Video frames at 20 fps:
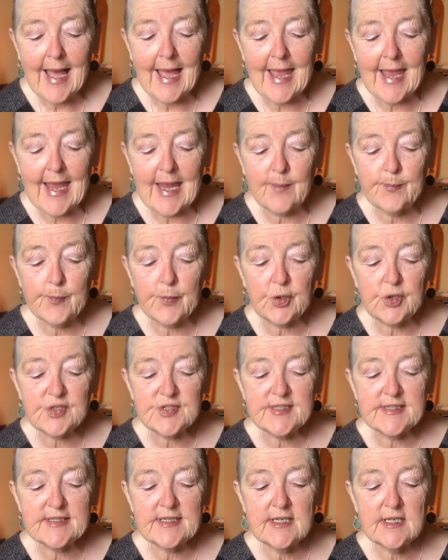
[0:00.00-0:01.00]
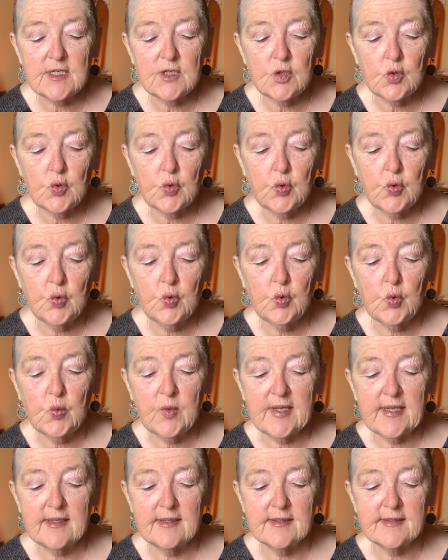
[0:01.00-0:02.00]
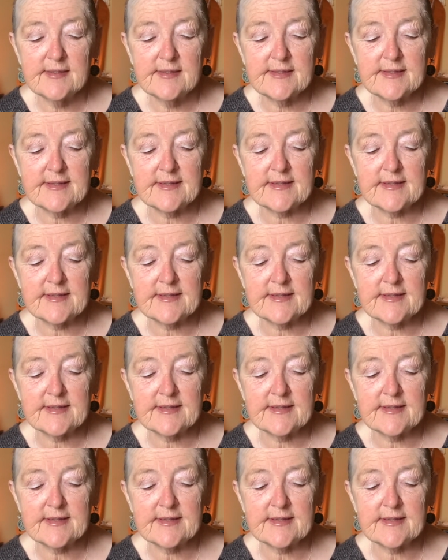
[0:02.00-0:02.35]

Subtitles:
A person who is